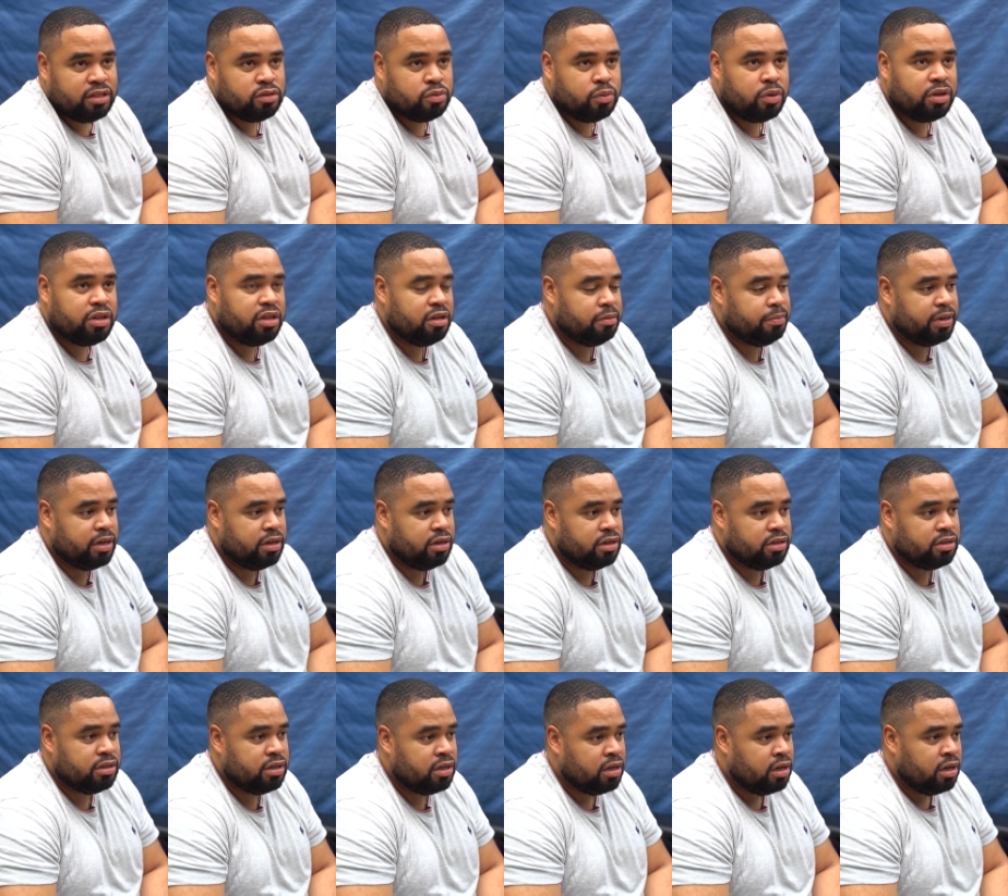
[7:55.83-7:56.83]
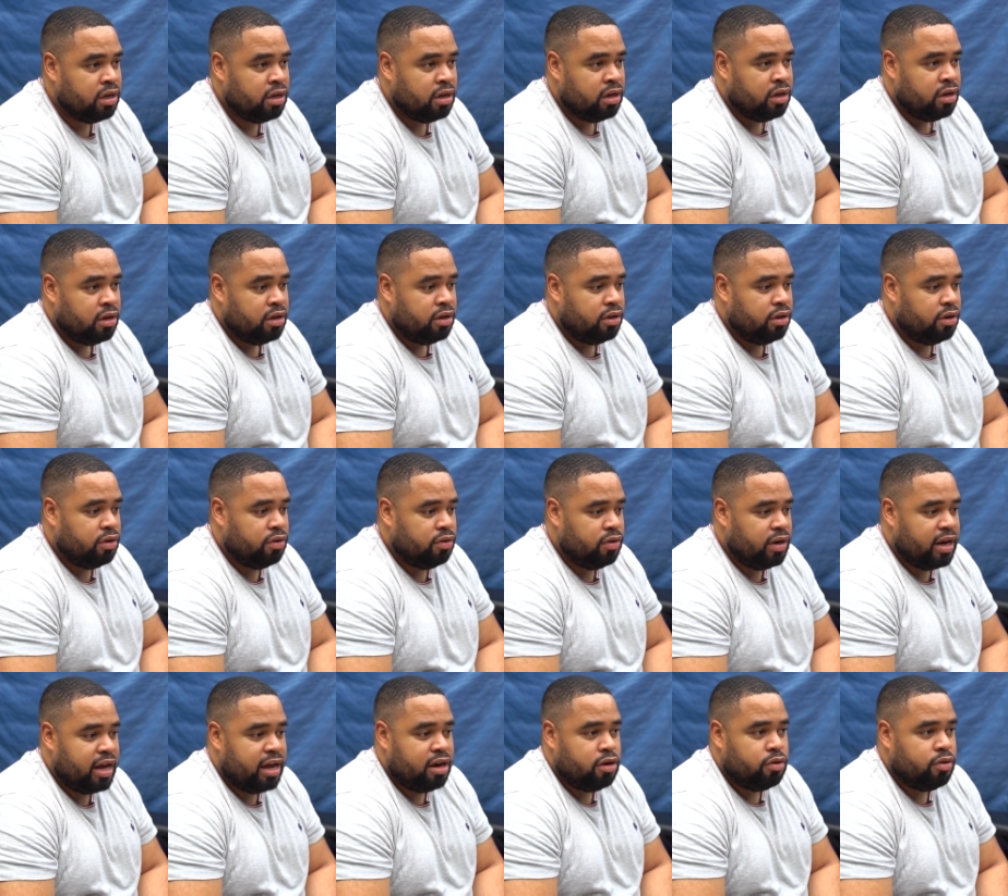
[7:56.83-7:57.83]
it's worth it because you
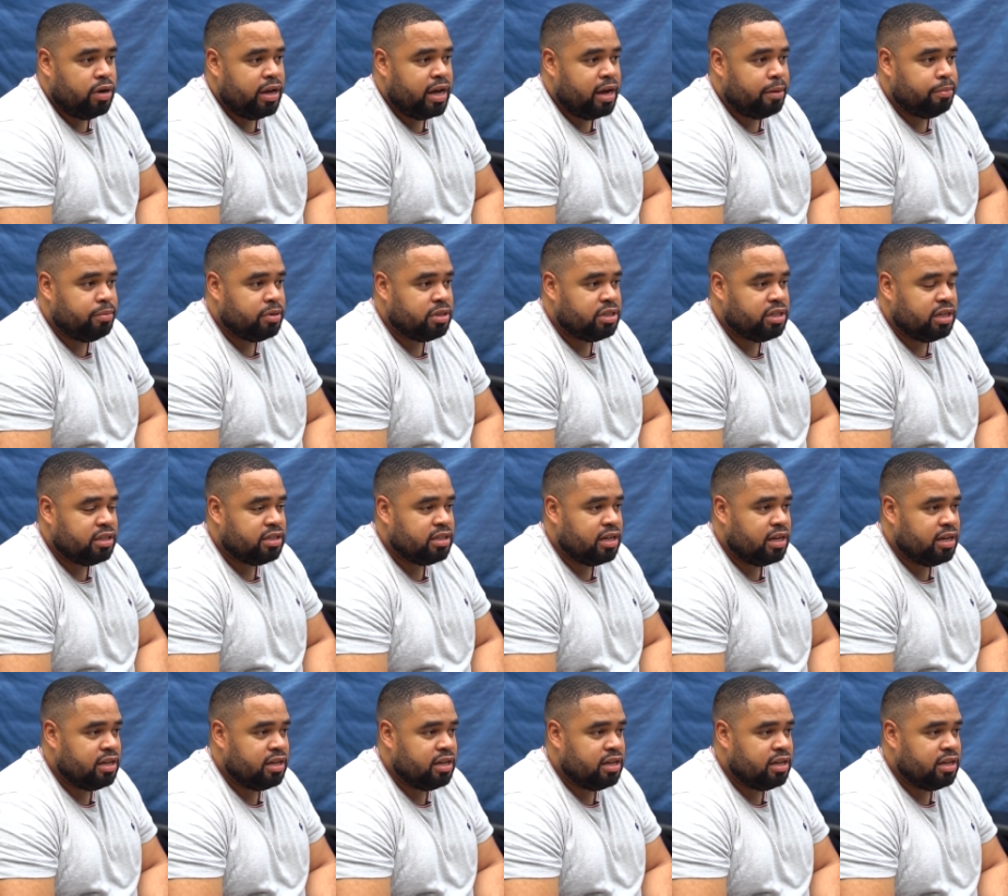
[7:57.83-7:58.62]
know land only appreciates,